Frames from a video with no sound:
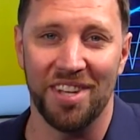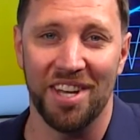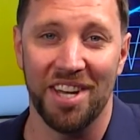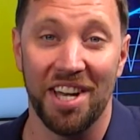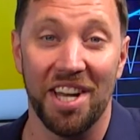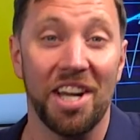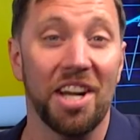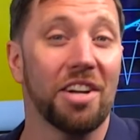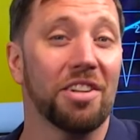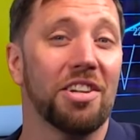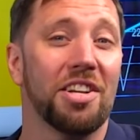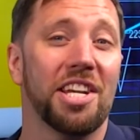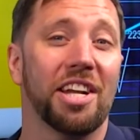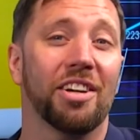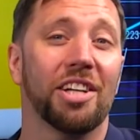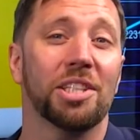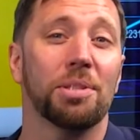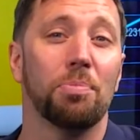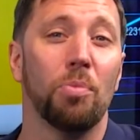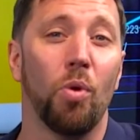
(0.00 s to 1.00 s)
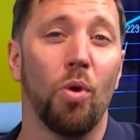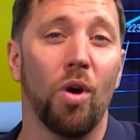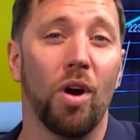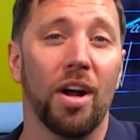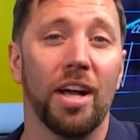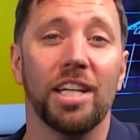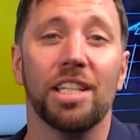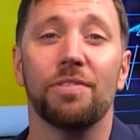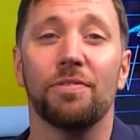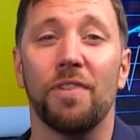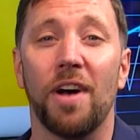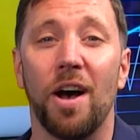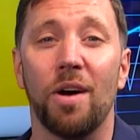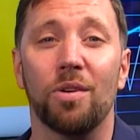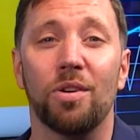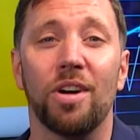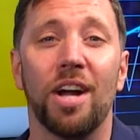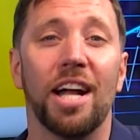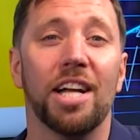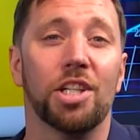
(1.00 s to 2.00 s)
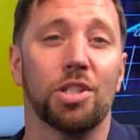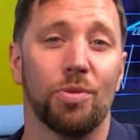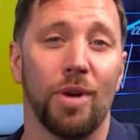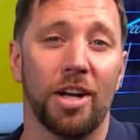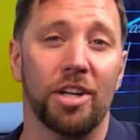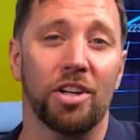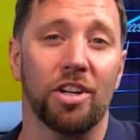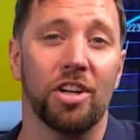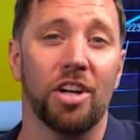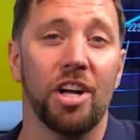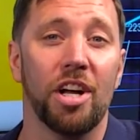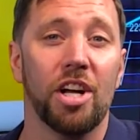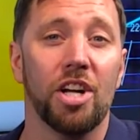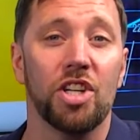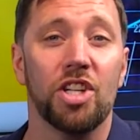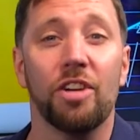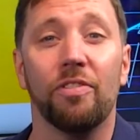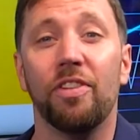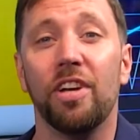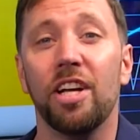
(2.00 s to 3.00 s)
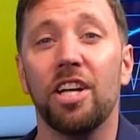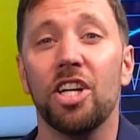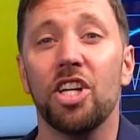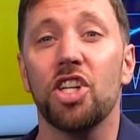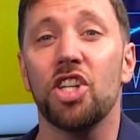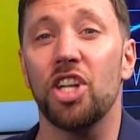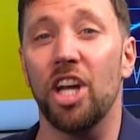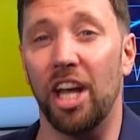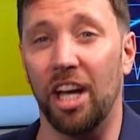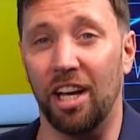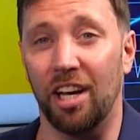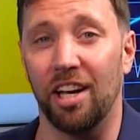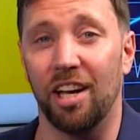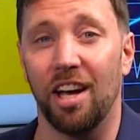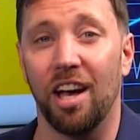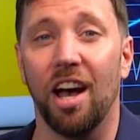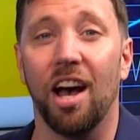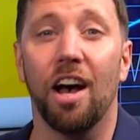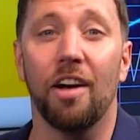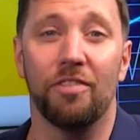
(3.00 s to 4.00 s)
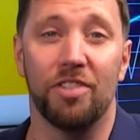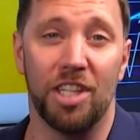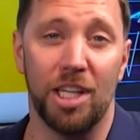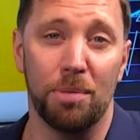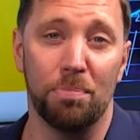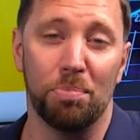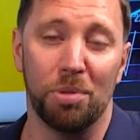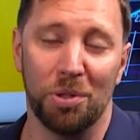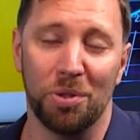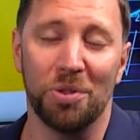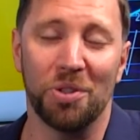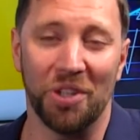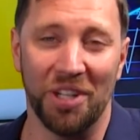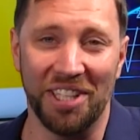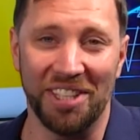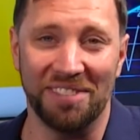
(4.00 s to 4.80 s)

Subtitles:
Here to tell us more is founder and director Javid Sheikh of DeepBlueGreen.